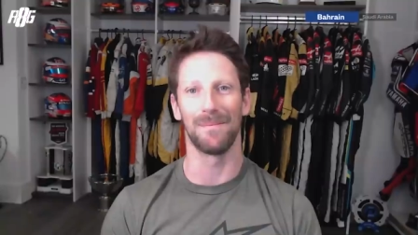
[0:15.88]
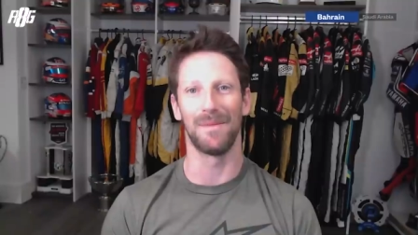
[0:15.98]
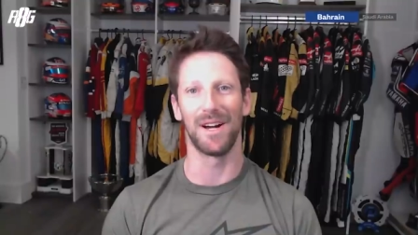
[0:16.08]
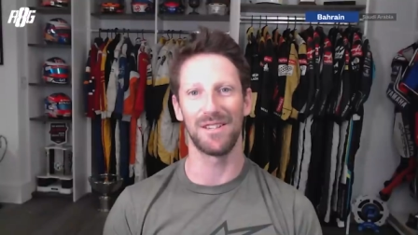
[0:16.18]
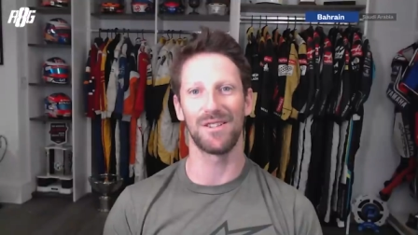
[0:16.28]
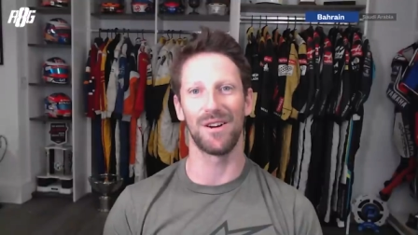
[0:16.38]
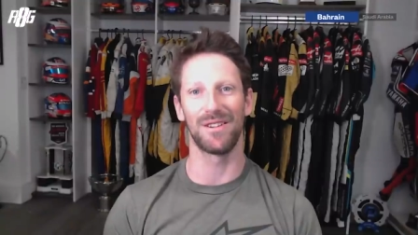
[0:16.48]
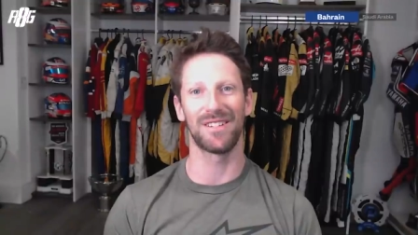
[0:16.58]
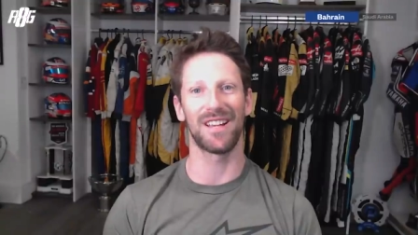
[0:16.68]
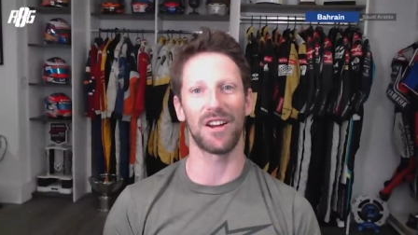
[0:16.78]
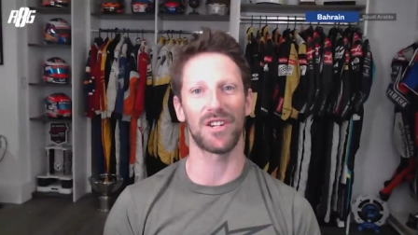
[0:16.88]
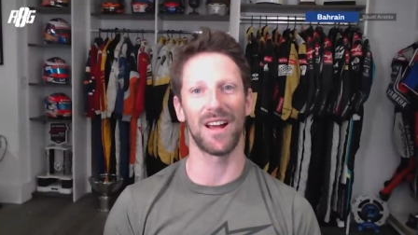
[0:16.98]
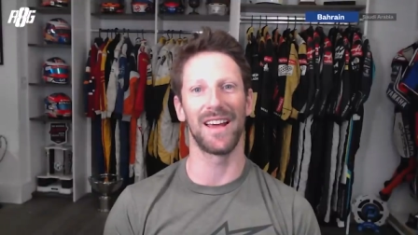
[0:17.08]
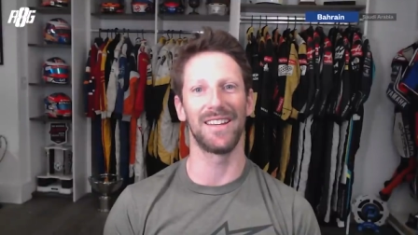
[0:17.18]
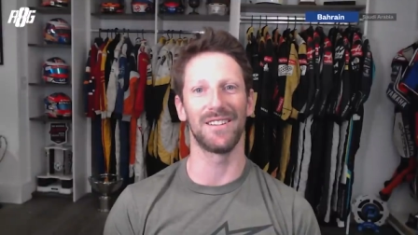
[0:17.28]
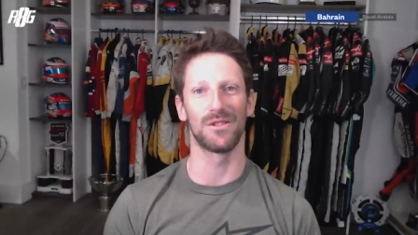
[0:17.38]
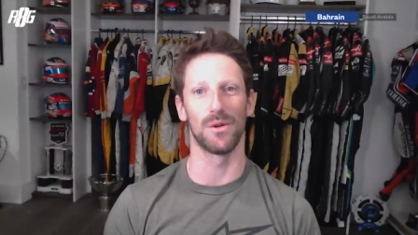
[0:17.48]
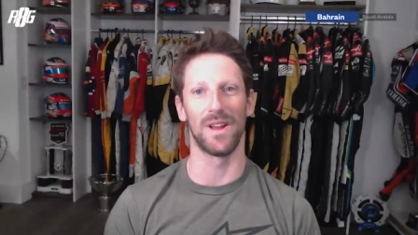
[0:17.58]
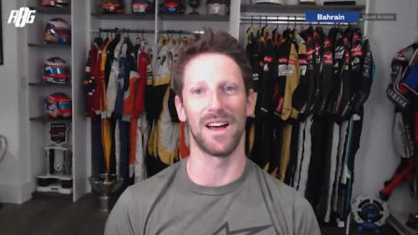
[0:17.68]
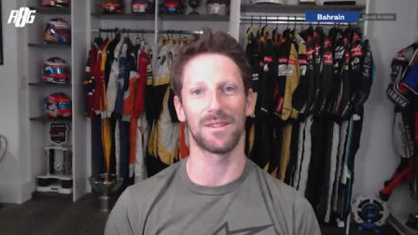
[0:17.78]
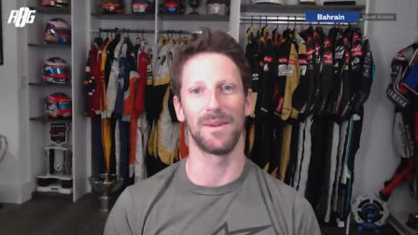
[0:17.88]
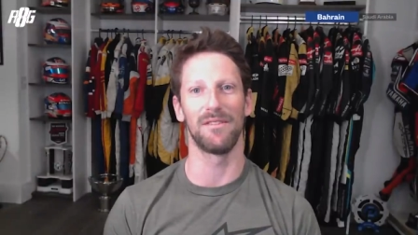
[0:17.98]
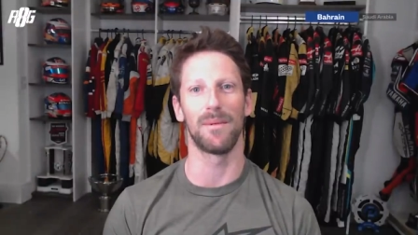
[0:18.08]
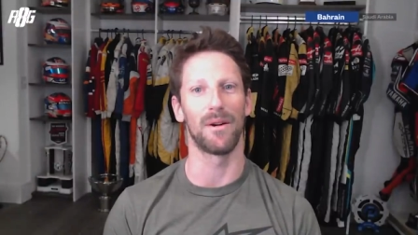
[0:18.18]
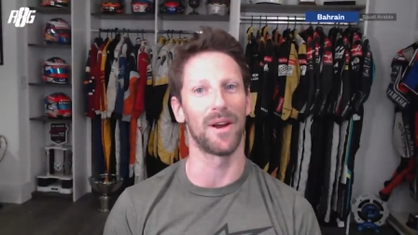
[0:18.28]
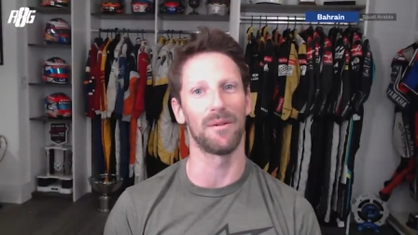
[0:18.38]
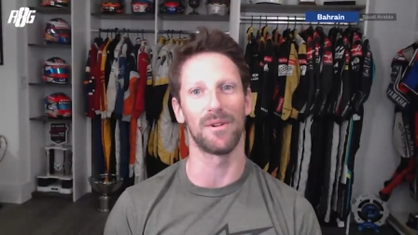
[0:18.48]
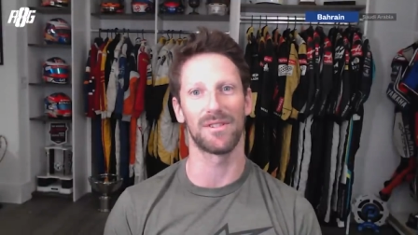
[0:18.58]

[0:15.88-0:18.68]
My son Sasha, eight years old, asked me if Bahrain was